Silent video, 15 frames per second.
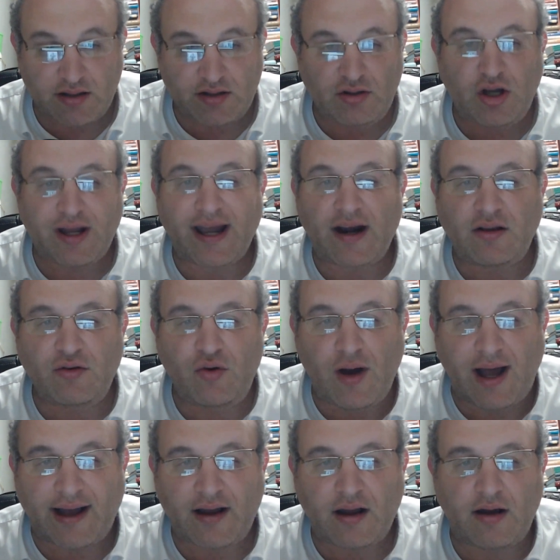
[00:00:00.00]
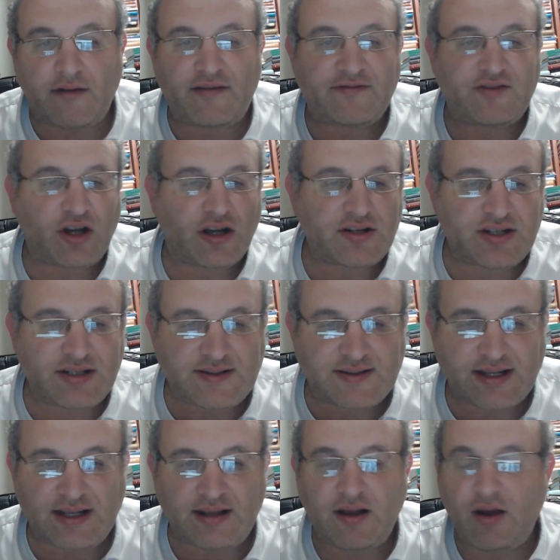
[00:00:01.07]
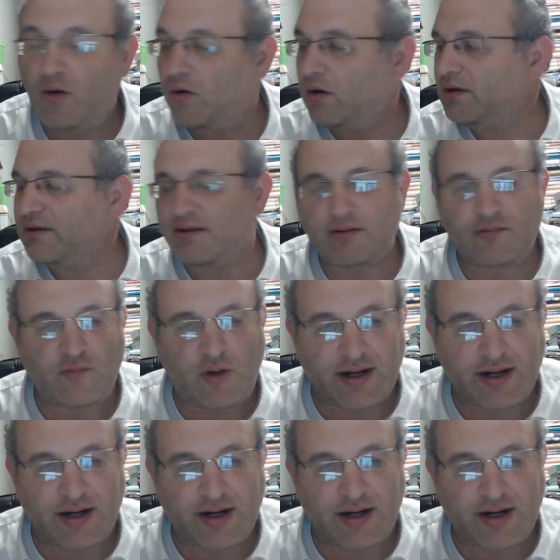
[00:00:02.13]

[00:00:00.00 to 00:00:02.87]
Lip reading: You look at a luach of Rav Tukashinsky. What